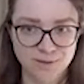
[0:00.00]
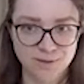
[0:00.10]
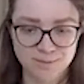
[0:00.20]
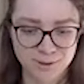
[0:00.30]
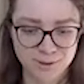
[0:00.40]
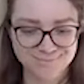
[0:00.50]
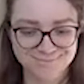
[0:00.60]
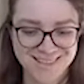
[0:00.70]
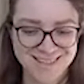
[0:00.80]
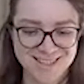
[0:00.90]
serving the
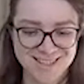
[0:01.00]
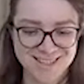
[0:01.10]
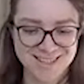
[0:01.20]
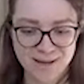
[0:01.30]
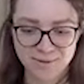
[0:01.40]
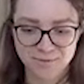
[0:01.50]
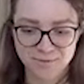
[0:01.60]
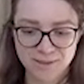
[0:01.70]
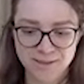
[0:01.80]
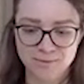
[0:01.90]
model. So
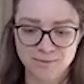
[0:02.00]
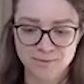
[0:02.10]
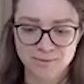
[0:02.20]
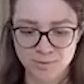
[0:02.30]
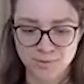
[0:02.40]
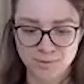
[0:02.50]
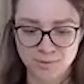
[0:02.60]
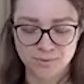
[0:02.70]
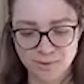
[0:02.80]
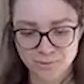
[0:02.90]
we have it ready, we want to
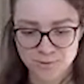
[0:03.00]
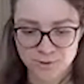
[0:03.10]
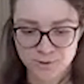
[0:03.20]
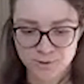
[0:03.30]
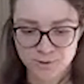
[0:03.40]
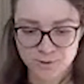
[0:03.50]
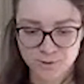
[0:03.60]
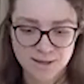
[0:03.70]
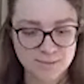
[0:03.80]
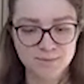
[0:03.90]
deploy, we want to serve it.